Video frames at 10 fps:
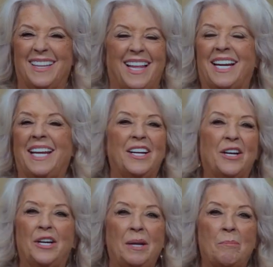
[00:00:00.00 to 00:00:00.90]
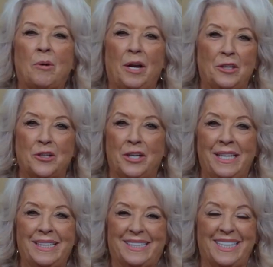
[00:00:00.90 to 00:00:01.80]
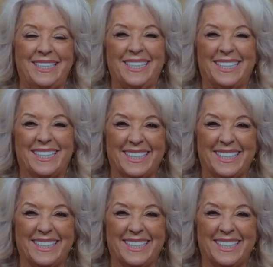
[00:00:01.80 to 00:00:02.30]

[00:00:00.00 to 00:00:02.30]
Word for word: that ain't a good impression, is it?